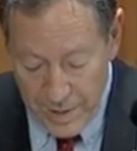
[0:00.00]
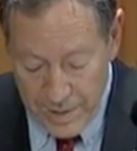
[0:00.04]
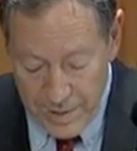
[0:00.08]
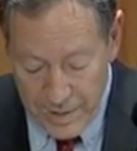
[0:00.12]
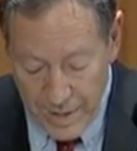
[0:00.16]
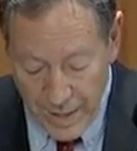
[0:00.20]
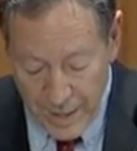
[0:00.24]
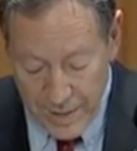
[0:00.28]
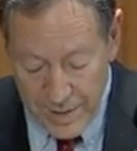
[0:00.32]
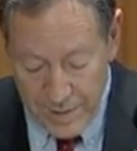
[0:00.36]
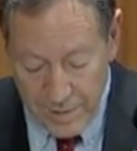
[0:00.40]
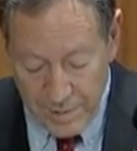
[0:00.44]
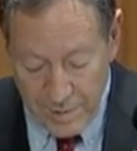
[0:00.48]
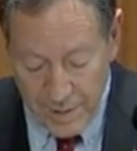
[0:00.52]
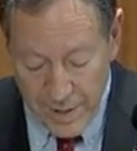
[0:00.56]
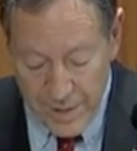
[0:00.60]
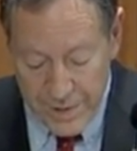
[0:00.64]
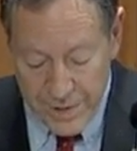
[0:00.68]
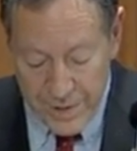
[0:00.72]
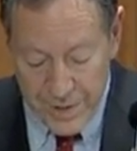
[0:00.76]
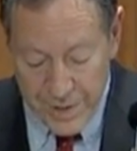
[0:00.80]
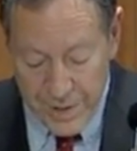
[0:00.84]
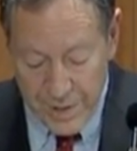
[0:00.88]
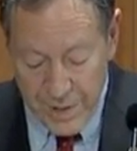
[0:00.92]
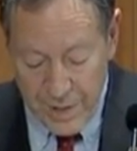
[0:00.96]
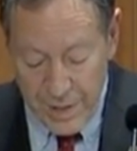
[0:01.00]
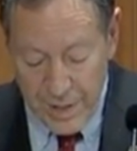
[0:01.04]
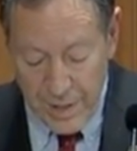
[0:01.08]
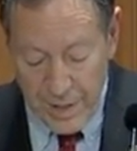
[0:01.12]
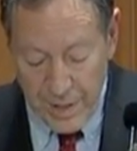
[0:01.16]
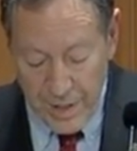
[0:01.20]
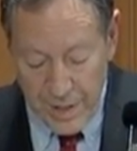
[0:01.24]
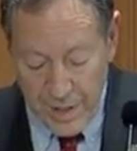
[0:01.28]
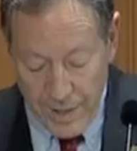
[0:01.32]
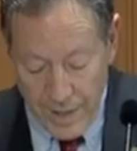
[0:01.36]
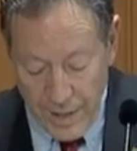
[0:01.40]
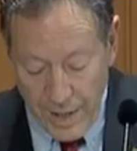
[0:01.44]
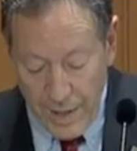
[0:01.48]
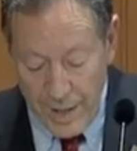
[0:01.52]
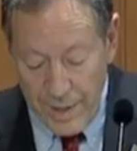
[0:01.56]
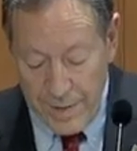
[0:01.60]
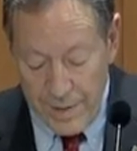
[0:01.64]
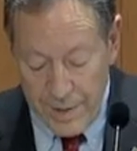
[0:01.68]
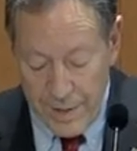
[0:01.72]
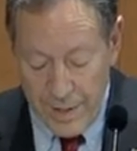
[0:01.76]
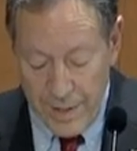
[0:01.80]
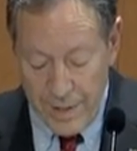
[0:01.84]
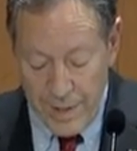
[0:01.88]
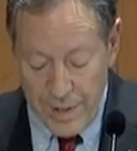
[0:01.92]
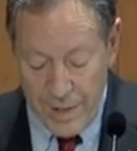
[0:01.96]
Declaration
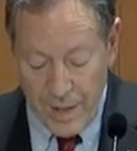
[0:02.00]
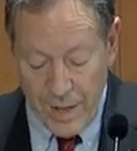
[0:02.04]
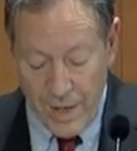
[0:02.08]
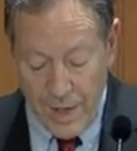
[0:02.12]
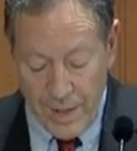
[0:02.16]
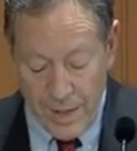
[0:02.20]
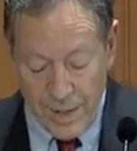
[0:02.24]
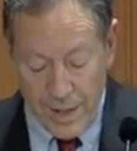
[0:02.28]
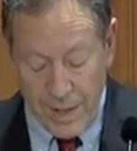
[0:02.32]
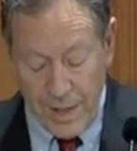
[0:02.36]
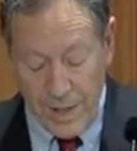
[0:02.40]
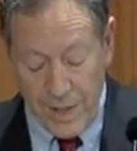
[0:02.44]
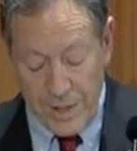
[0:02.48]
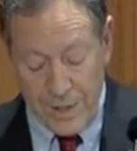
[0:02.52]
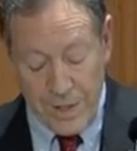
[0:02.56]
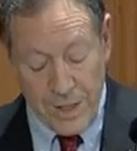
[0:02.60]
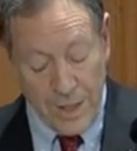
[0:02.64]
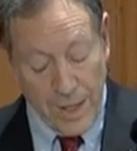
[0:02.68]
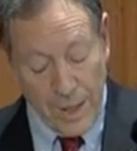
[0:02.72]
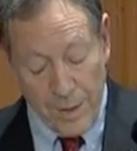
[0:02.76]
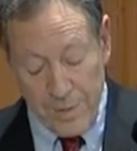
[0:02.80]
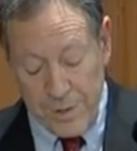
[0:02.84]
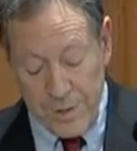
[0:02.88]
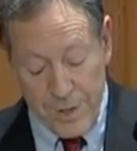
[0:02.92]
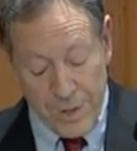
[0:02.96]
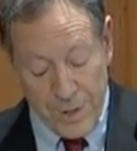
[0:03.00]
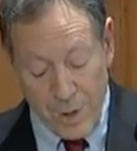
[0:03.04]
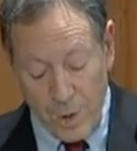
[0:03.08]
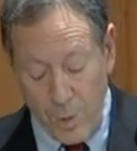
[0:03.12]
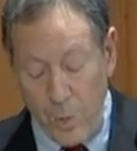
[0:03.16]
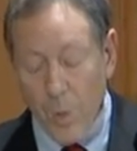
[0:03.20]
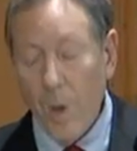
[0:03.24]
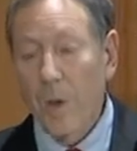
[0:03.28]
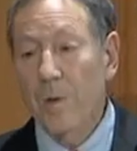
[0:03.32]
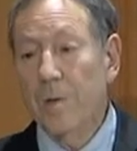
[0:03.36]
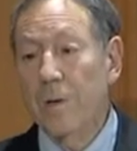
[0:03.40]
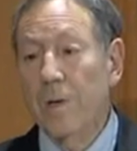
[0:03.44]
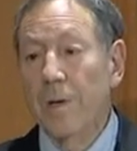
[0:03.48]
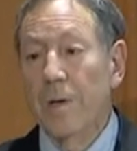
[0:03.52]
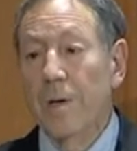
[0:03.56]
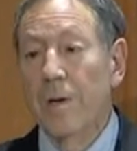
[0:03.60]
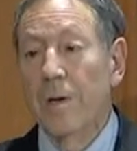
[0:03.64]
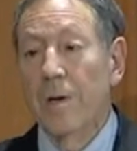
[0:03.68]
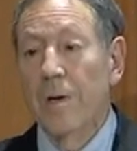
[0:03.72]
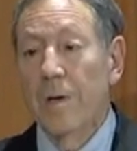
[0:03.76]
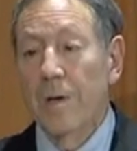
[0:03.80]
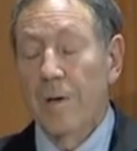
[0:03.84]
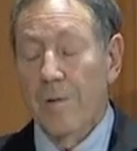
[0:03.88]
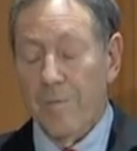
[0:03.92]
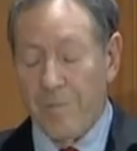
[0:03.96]
on the Holocaust, and I will just quote
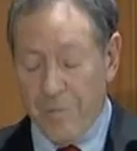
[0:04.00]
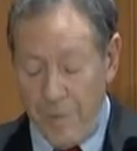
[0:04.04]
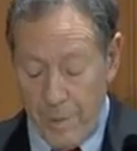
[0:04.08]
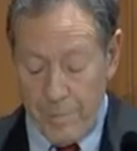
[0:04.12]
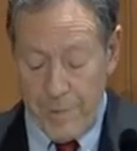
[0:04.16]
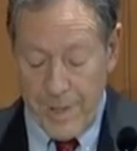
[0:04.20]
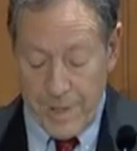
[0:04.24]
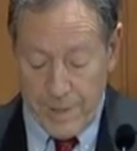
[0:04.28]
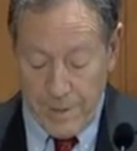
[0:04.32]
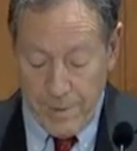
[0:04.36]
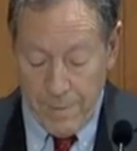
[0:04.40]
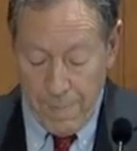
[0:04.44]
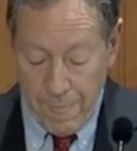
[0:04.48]
from it.